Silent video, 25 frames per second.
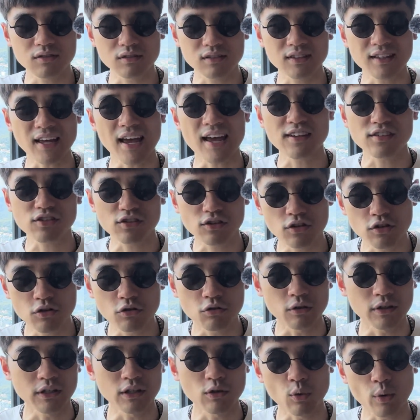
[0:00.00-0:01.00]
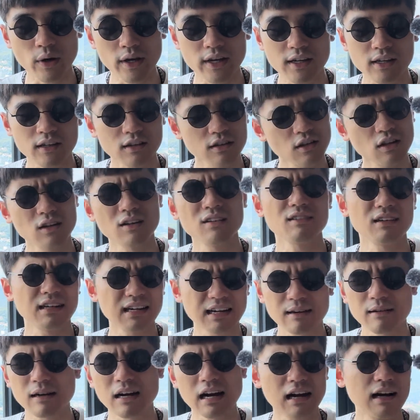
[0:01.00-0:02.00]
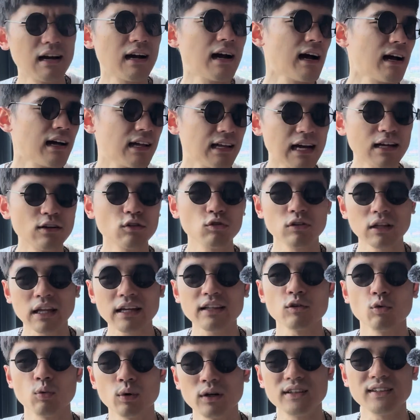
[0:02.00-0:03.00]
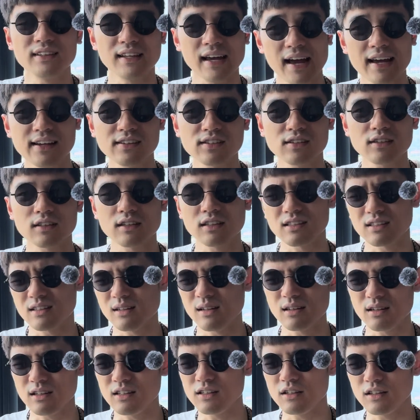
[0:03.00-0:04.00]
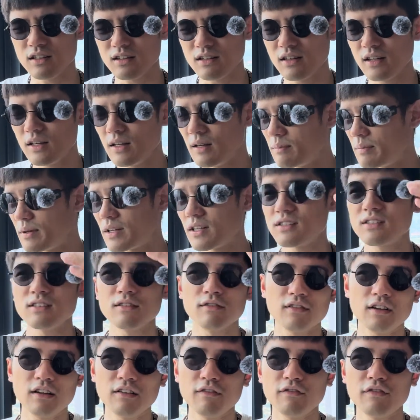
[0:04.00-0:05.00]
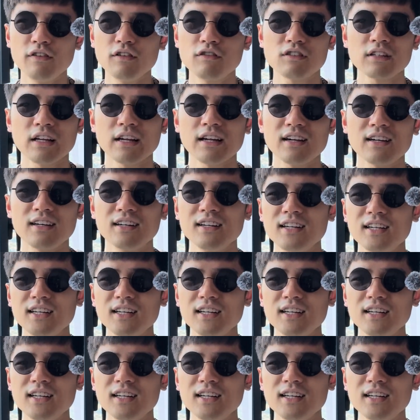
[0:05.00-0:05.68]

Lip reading: test you in a way. No, I don't like the word test, because it feels like,